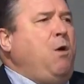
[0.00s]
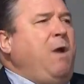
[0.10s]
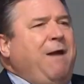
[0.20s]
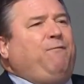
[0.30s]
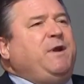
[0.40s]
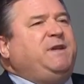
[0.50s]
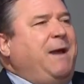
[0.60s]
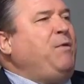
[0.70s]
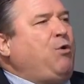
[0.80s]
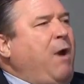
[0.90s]
You know, every
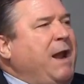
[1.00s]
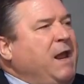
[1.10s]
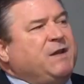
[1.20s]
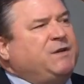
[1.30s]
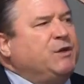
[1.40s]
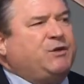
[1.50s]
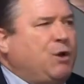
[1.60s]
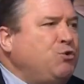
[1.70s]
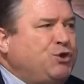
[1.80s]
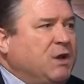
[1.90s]
Democrat isn't a
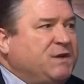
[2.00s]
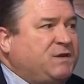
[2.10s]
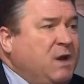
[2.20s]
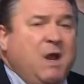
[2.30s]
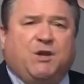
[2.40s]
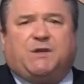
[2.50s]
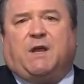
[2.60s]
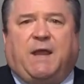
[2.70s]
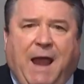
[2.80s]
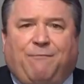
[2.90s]
socialist,
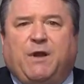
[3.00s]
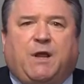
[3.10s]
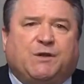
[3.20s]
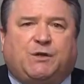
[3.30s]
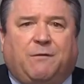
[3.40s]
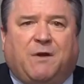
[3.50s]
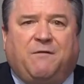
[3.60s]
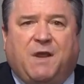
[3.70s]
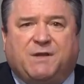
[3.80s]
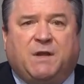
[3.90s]
just like every
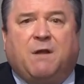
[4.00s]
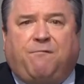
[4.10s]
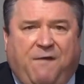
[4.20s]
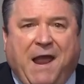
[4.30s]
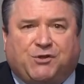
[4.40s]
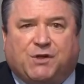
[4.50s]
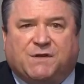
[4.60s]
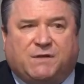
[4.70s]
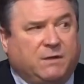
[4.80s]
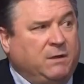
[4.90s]
conservative isn't a
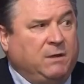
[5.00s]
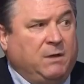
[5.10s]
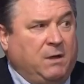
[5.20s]
fascist.